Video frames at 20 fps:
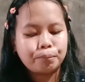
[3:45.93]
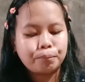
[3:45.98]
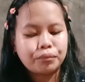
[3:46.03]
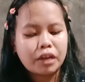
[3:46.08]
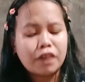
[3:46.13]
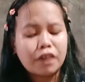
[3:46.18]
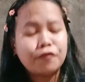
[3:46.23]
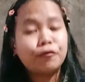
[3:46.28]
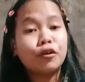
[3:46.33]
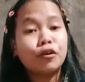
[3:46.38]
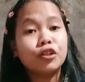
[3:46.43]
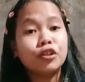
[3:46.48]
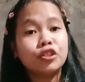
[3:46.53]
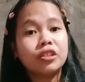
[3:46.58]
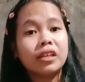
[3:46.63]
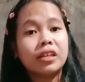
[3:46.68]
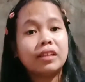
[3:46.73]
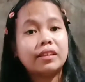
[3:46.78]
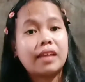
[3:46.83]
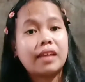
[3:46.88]

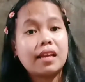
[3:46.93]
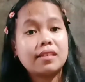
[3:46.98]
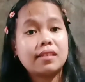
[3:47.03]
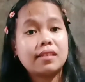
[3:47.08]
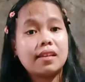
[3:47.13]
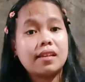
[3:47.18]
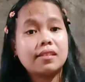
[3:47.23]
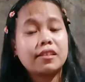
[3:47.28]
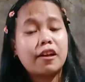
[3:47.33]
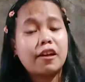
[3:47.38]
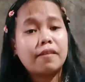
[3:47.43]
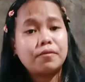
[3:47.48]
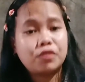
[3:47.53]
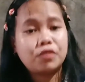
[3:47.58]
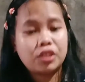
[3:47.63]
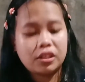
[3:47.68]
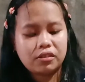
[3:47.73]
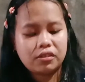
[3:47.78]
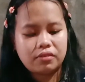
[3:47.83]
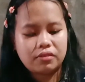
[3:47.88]
unfortunate cases of
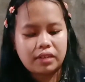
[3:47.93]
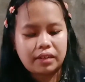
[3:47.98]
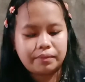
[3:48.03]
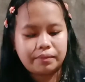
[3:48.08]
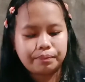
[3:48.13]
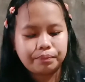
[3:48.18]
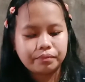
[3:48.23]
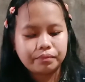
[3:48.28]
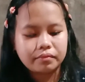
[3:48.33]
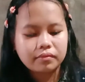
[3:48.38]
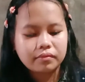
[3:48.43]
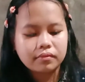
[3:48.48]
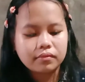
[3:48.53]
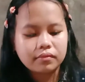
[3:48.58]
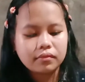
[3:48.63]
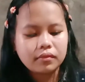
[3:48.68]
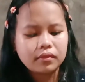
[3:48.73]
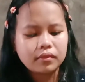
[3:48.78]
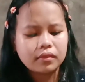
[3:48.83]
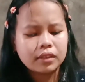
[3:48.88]
children
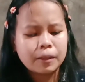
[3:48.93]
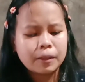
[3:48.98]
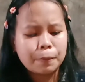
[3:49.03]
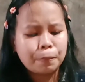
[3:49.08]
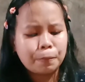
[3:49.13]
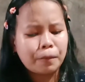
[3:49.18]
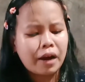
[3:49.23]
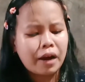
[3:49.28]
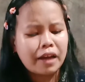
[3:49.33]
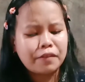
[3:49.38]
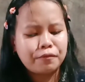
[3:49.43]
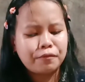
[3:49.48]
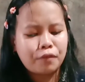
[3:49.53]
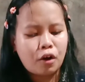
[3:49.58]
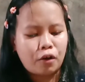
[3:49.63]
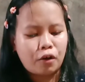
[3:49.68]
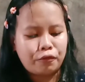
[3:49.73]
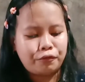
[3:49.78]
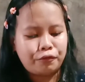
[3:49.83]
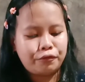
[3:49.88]
deprived
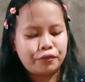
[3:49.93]
of,